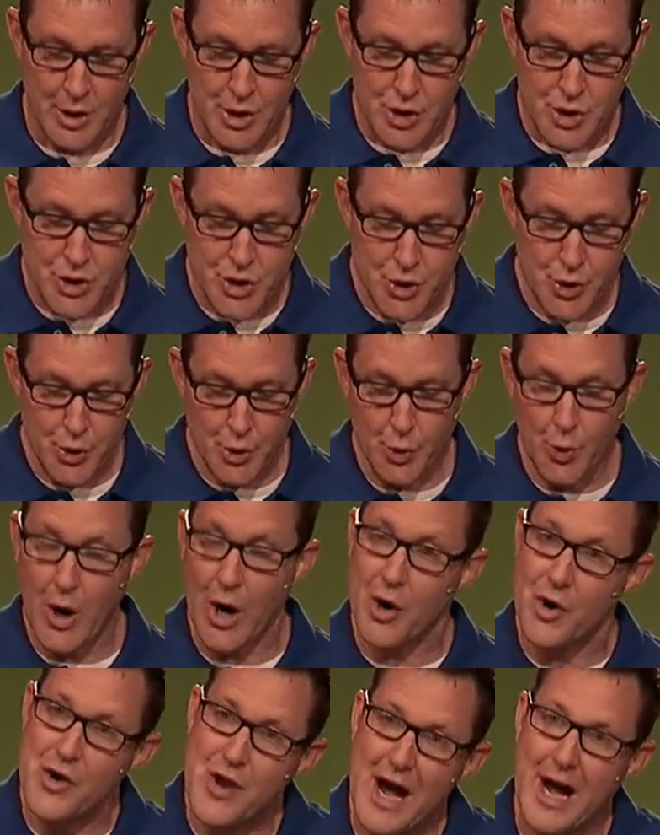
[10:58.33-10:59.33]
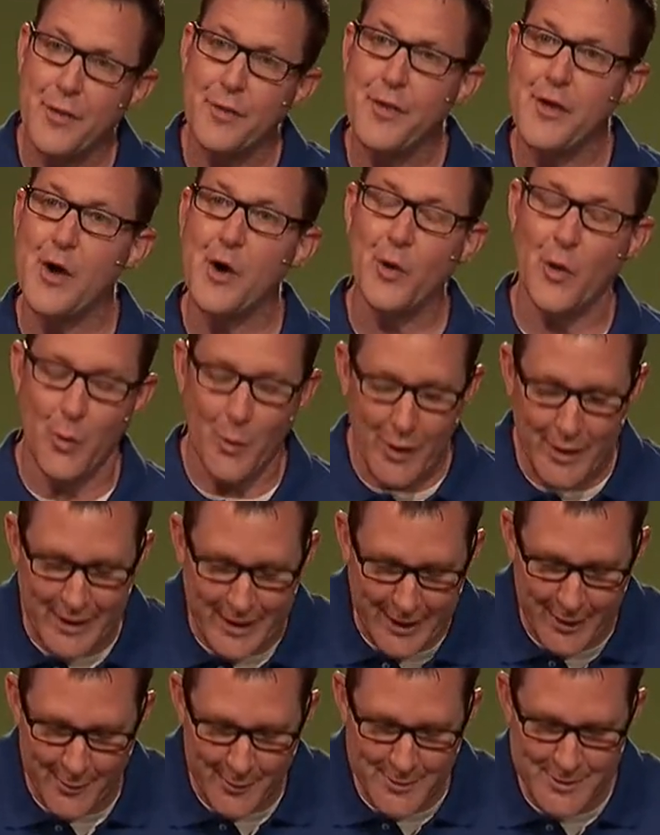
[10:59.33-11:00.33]
You are not the only one
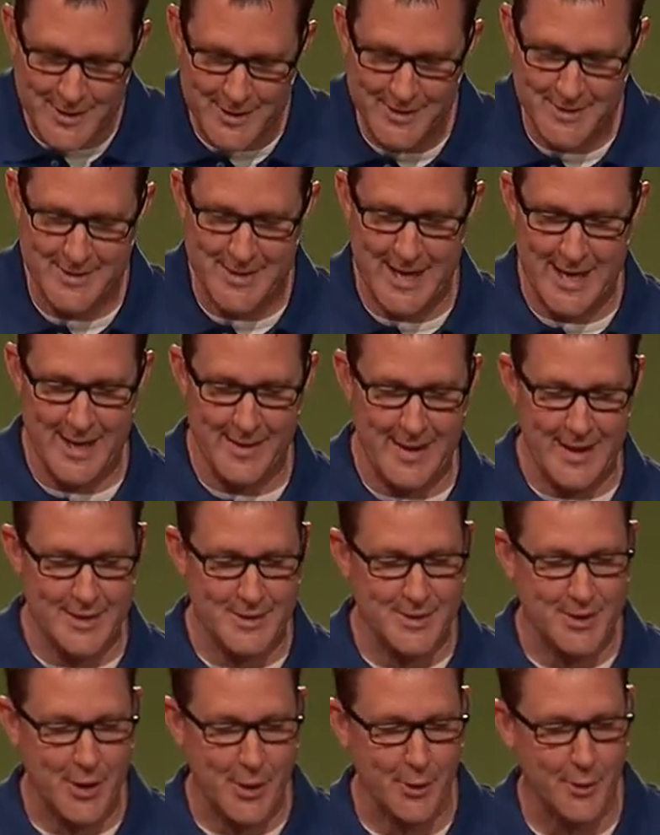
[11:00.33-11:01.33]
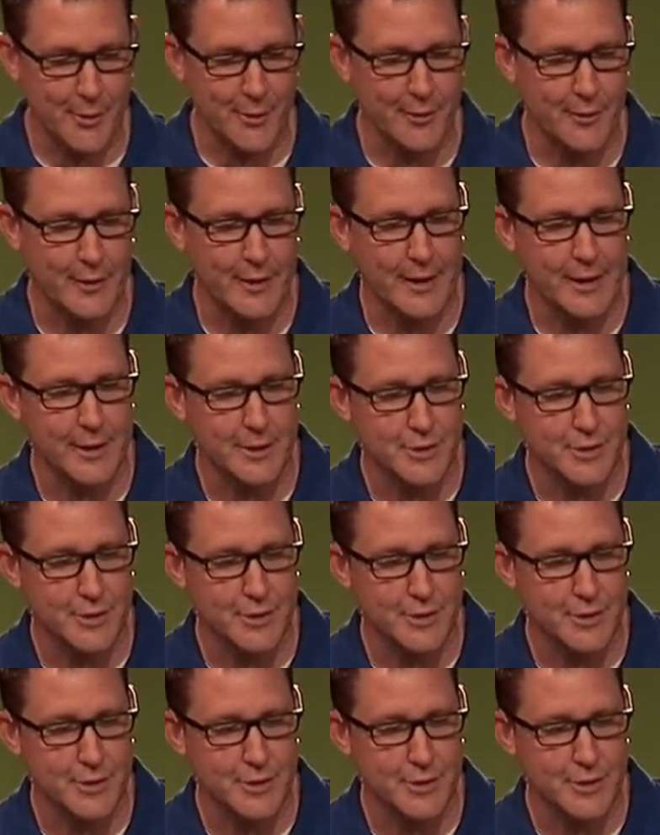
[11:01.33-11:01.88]
here today that is currently